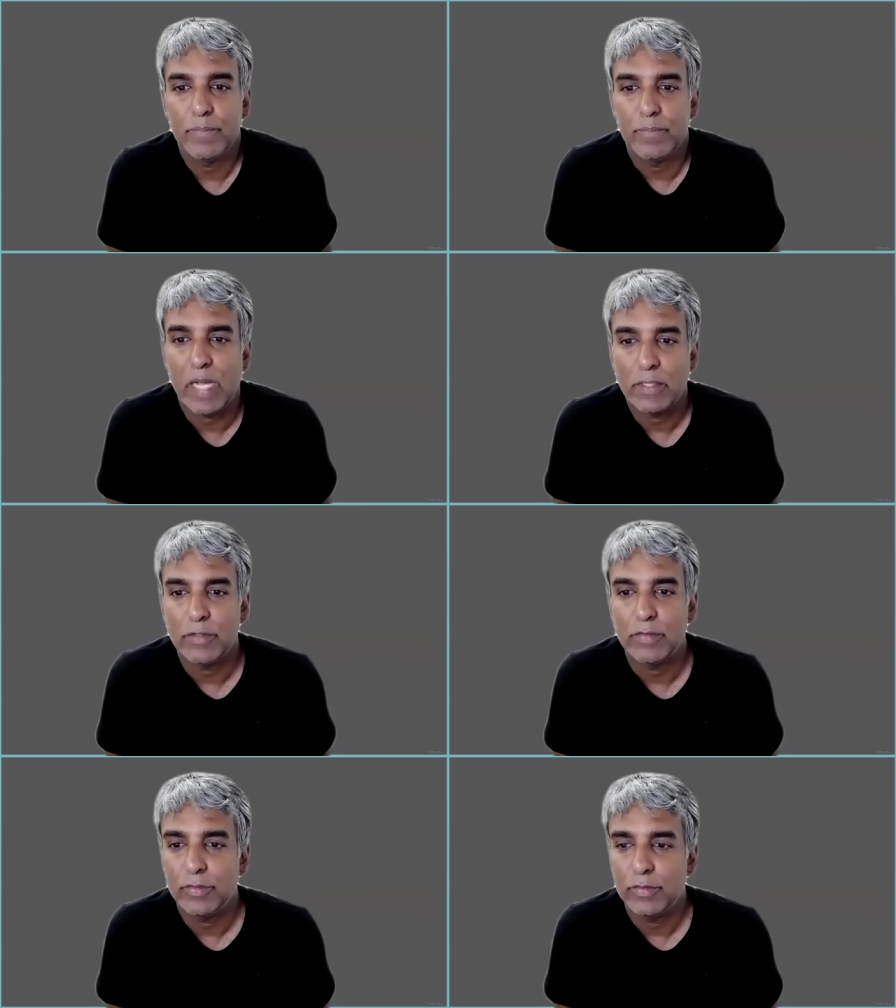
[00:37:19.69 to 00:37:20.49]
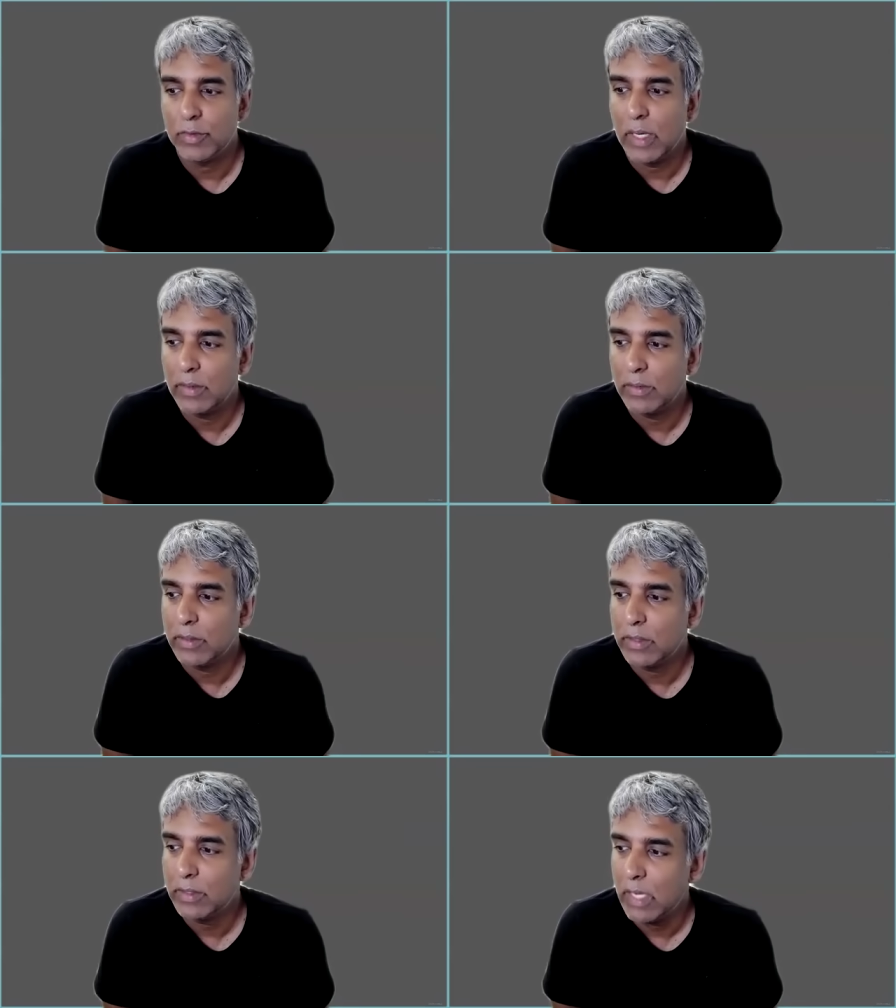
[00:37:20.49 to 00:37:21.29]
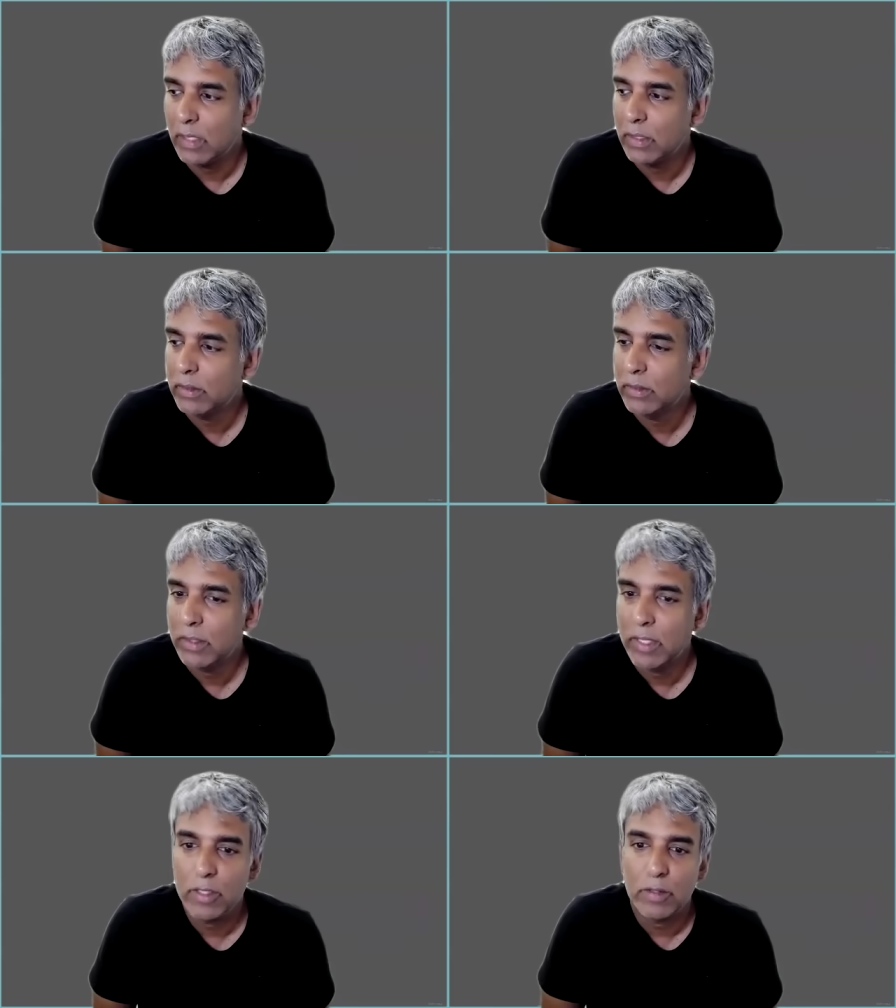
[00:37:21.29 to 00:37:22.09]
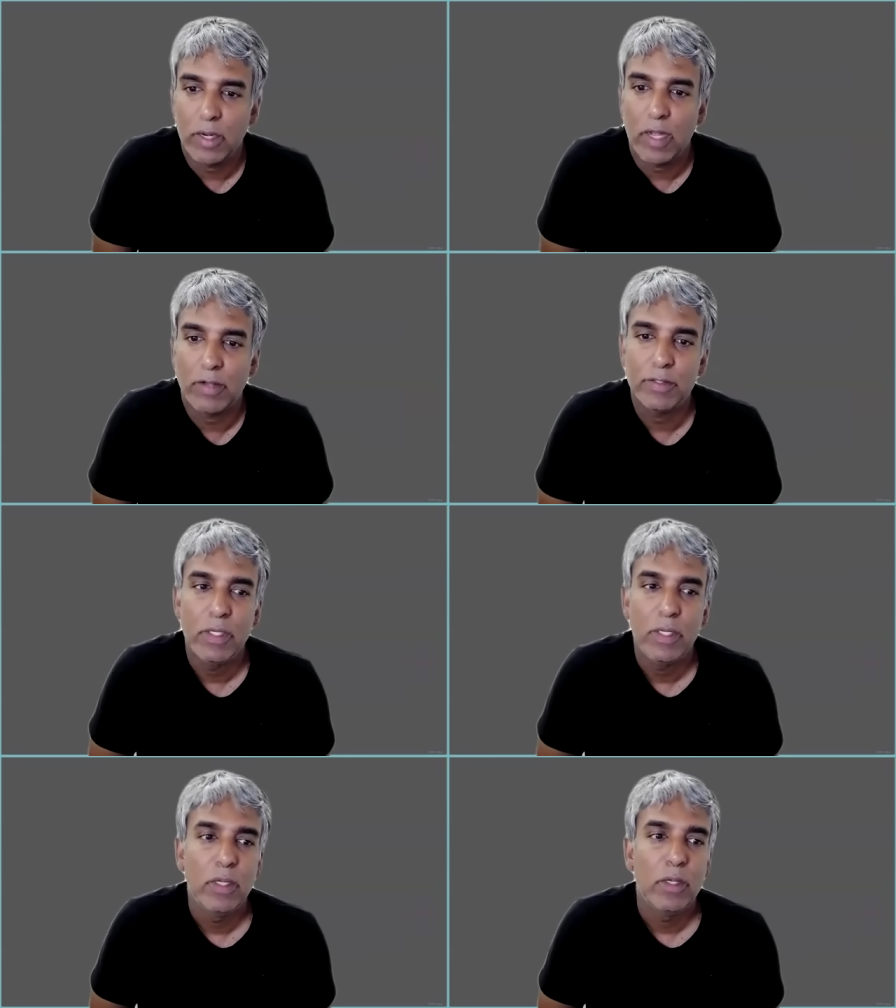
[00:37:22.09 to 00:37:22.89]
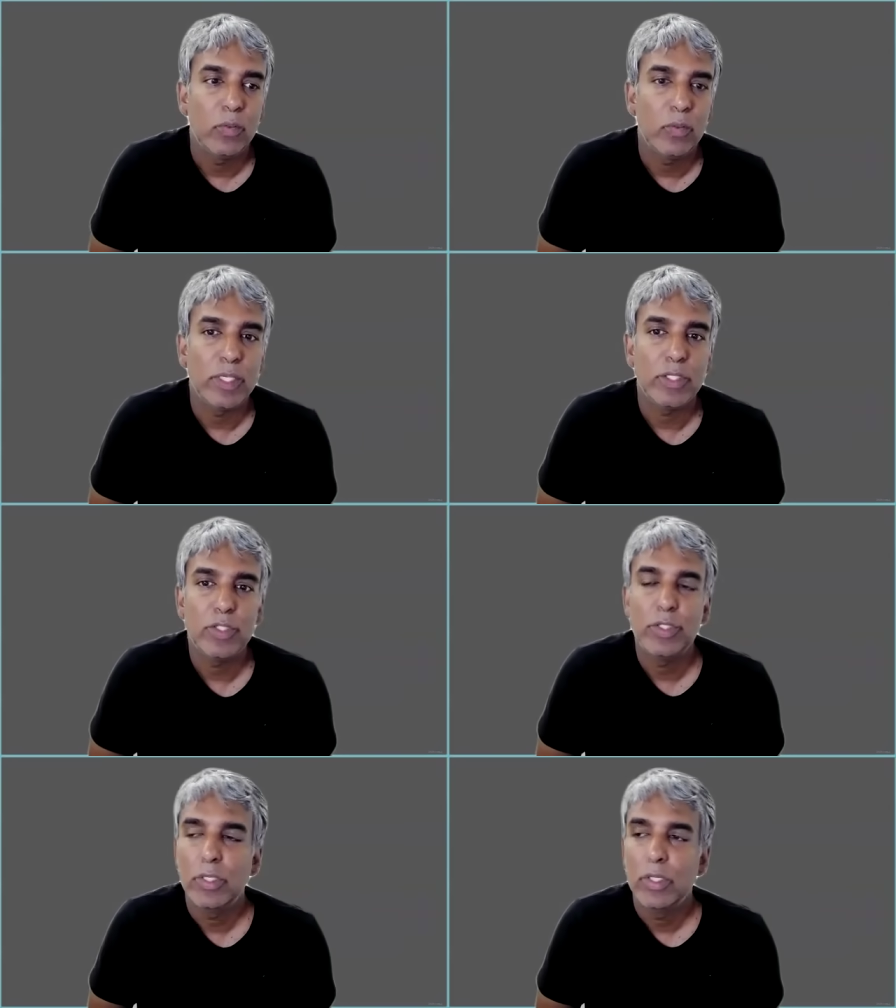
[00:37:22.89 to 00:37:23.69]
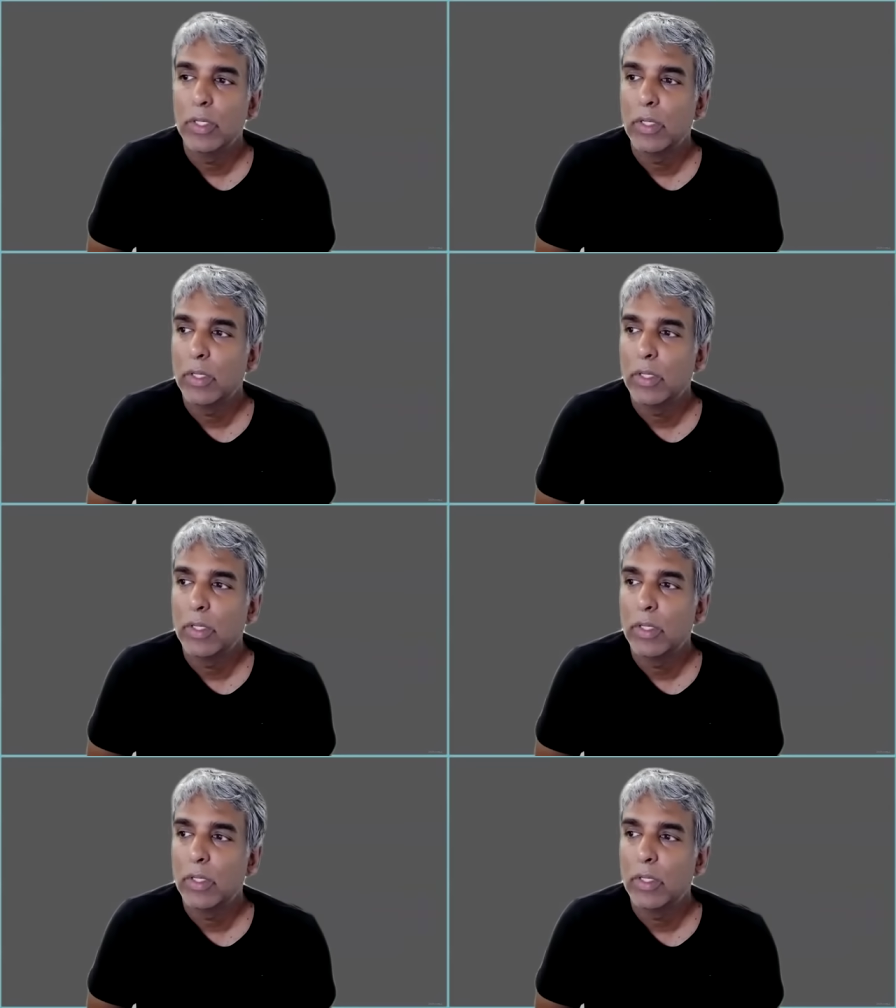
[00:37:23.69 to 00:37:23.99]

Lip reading: massive ground attack aircraft, which